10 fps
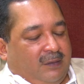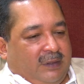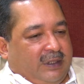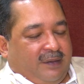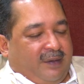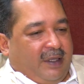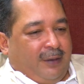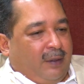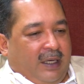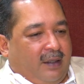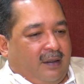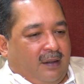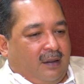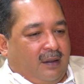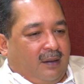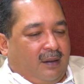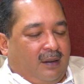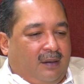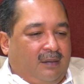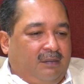it's a very unique
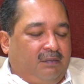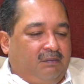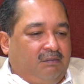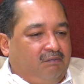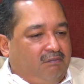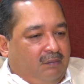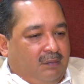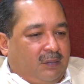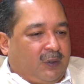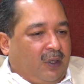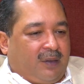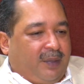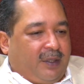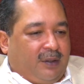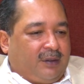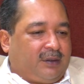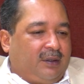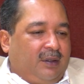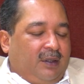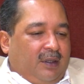thought because
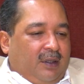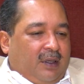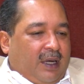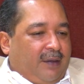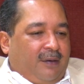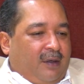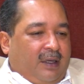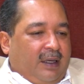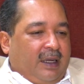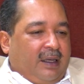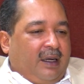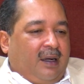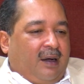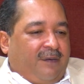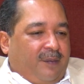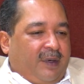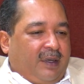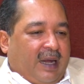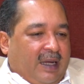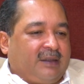I do not think any
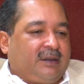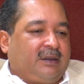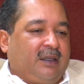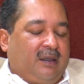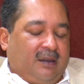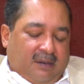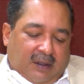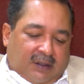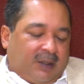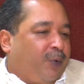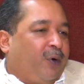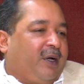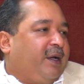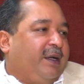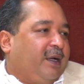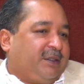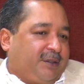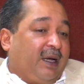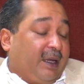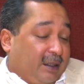government has supported the
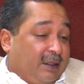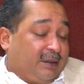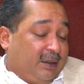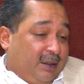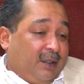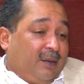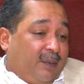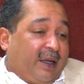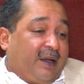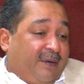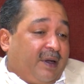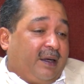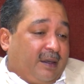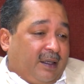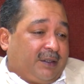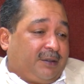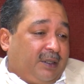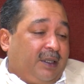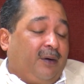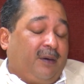industry like this by giving an
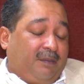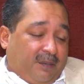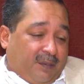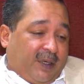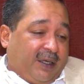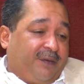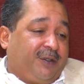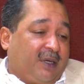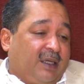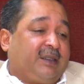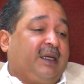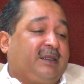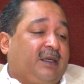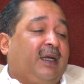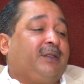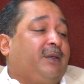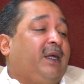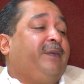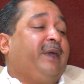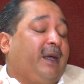industry or individual estates grants so
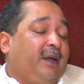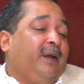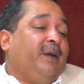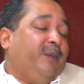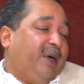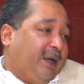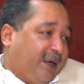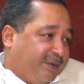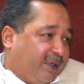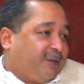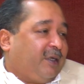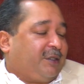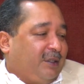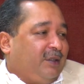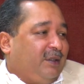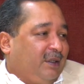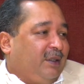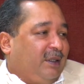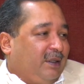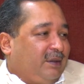that we can build our infrastructure.
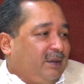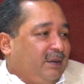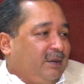Yes.